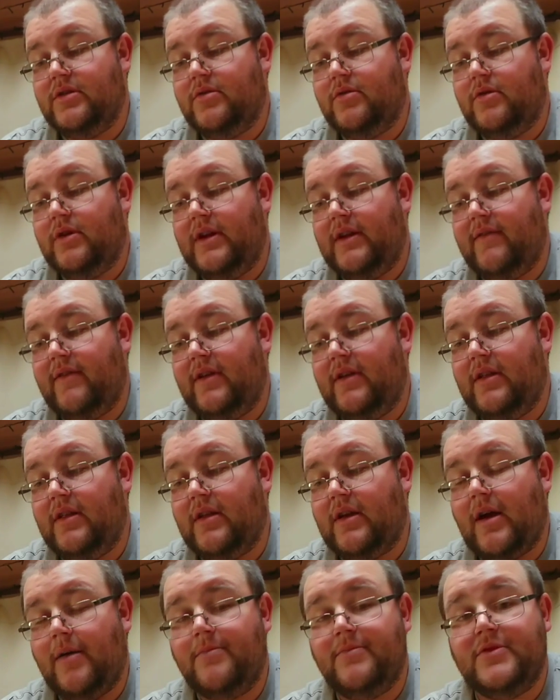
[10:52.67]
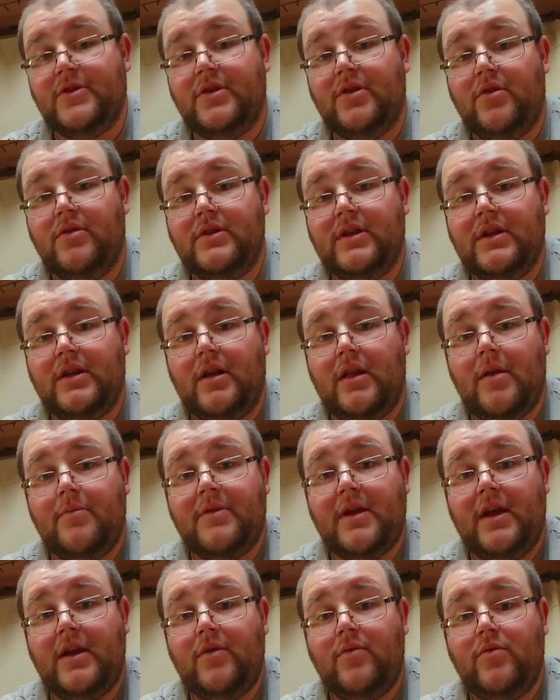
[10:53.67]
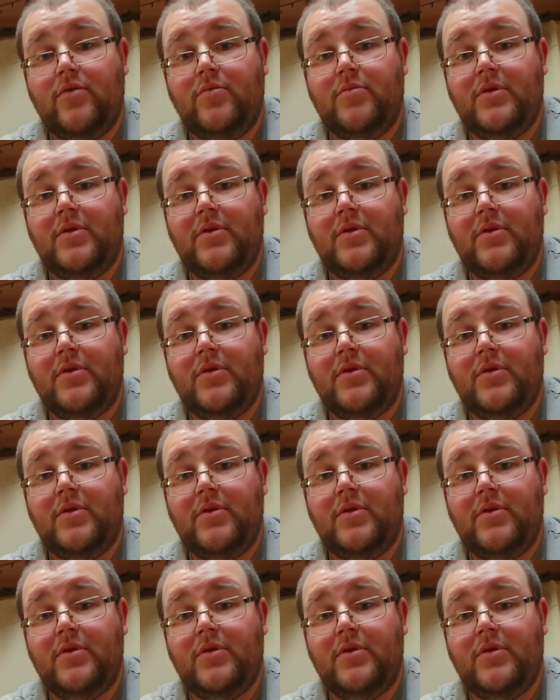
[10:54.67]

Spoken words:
or anything that comes along, then I'll update you all.